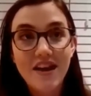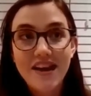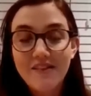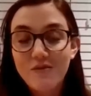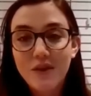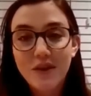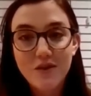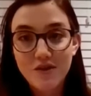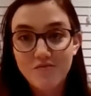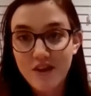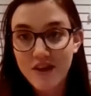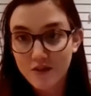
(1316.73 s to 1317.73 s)
even when I'm
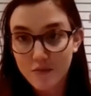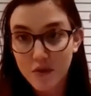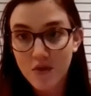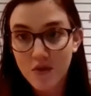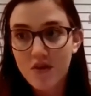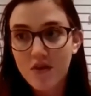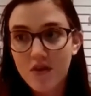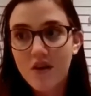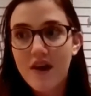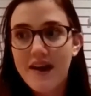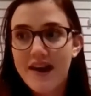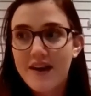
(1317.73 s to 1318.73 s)
doing race support.
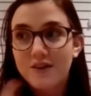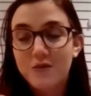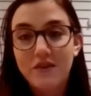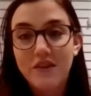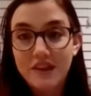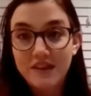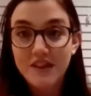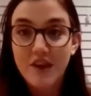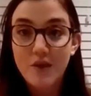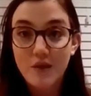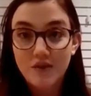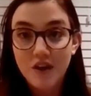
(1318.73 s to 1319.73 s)
It's one of the things I
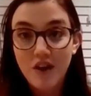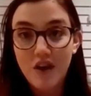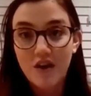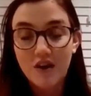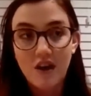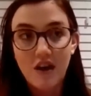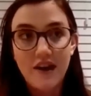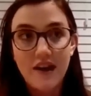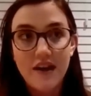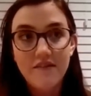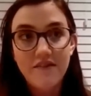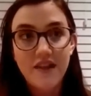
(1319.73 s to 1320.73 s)
always clock, like
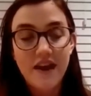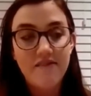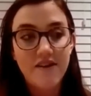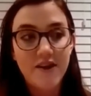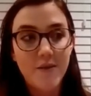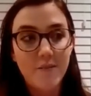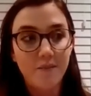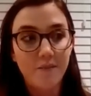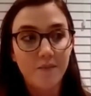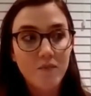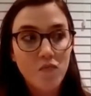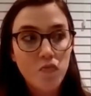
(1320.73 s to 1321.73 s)
if
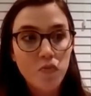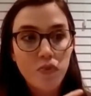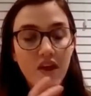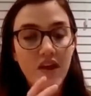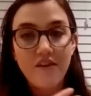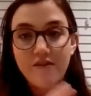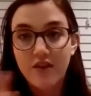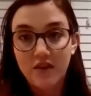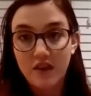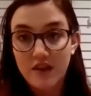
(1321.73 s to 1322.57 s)
if on